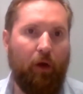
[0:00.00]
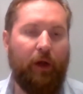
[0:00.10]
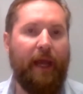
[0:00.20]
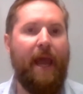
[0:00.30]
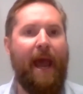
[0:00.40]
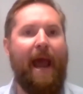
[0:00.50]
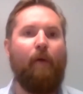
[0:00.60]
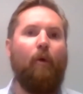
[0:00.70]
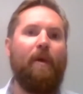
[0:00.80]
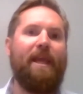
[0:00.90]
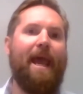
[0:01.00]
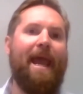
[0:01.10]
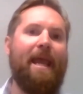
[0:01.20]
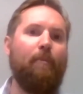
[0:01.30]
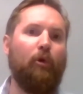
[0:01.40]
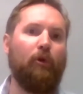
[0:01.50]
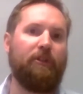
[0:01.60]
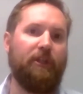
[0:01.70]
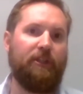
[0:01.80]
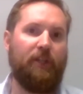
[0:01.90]
Okay, how are we able
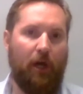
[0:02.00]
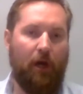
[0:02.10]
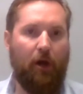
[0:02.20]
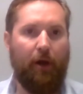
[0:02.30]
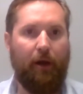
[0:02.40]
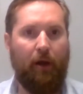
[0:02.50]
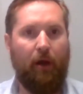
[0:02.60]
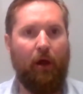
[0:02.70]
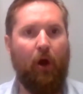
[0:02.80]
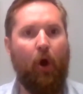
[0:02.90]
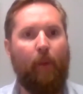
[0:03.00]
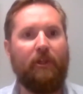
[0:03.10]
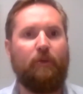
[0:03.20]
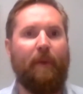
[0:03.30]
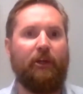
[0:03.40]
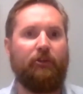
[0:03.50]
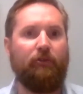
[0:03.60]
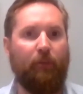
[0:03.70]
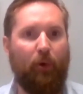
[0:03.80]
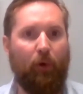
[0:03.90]
to turn home inspection
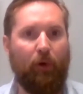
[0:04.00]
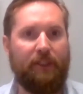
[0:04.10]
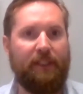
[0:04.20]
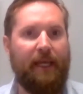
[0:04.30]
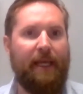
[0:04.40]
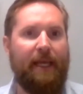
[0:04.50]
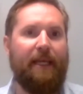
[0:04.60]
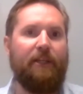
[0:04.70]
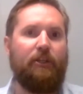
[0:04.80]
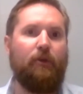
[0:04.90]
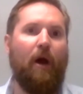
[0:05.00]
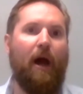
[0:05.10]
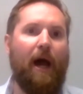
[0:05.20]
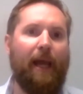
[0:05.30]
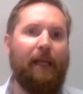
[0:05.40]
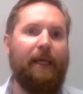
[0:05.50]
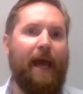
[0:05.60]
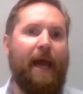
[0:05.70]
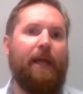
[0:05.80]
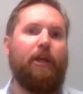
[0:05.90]
reports into highly
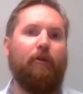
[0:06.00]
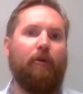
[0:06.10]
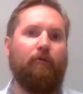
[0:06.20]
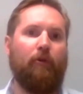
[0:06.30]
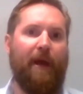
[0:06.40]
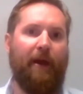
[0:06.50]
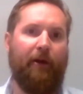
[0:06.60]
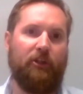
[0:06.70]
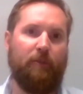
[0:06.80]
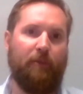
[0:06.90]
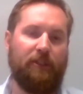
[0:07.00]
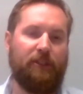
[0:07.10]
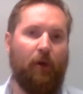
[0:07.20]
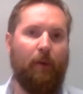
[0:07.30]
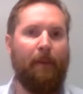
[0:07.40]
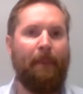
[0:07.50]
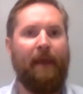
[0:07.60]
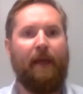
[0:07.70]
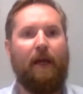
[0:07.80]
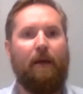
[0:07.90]
accurate repair estimates? So
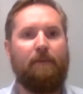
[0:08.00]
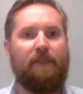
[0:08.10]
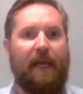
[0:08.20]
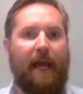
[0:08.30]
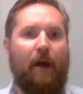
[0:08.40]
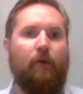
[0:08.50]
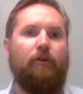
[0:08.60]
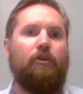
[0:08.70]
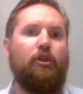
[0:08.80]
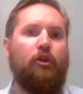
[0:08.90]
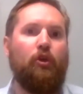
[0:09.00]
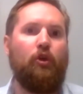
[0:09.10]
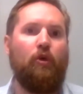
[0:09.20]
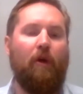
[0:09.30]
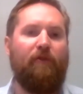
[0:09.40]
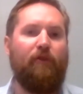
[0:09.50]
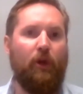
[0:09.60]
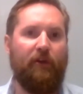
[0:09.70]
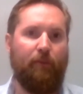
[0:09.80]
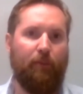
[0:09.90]
it comes down to a few
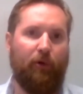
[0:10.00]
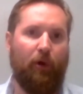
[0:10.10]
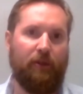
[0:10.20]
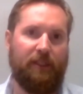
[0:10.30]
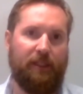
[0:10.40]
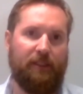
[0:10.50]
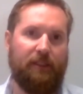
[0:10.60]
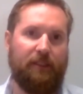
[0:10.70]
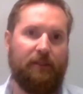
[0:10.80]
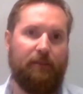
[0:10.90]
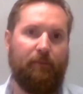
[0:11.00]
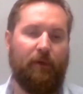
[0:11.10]
different processes.